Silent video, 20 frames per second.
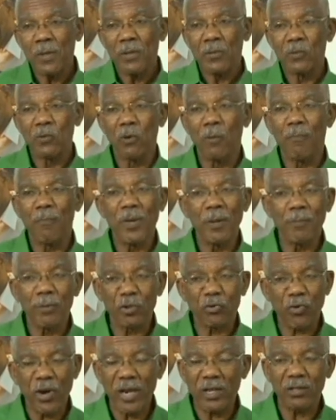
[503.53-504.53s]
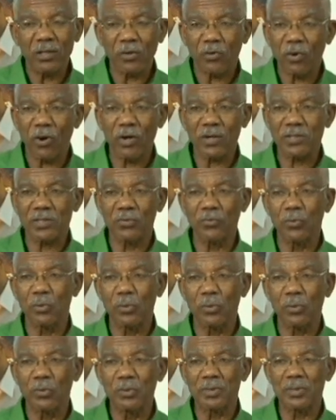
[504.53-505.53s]
So people trying to cross the
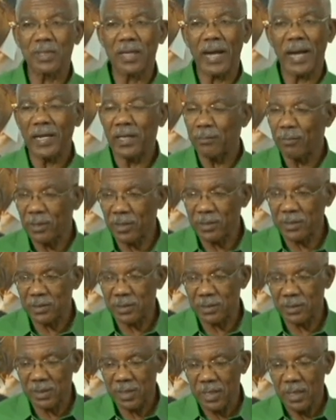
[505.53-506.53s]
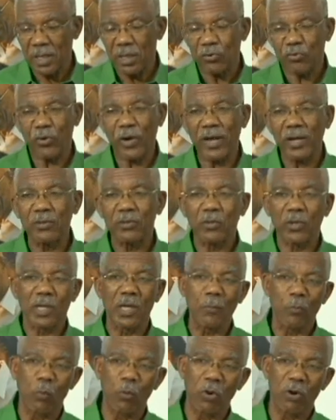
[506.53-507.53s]
roads, animals trying to
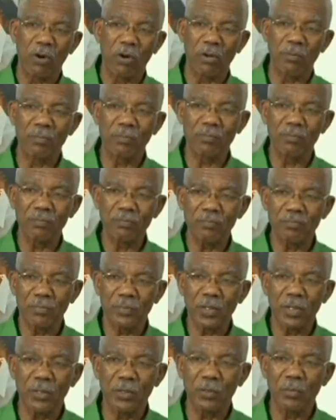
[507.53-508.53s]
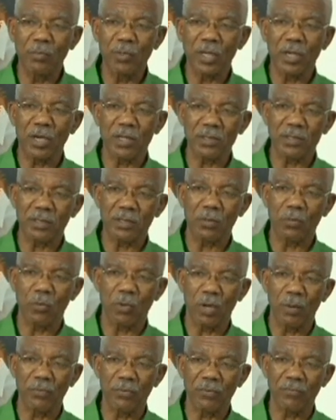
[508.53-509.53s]
keep warm, because of the
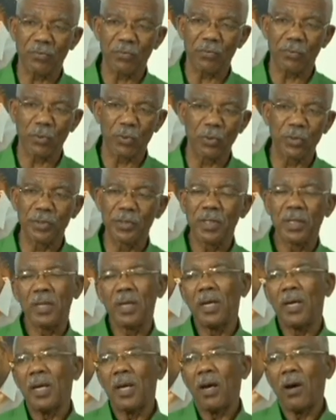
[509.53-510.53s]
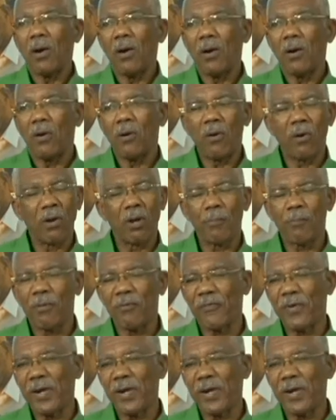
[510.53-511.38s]
warmth of the road, all